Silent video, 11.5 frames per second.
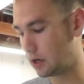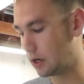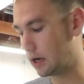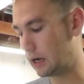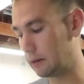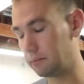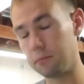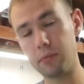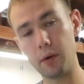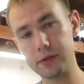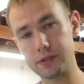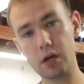
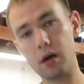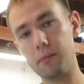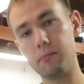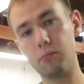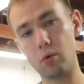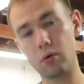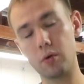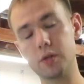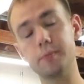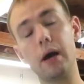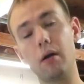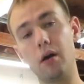But we saw more
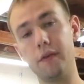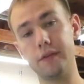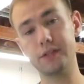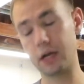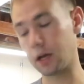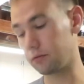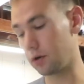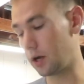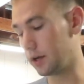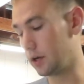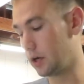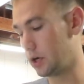horsepower on the second run,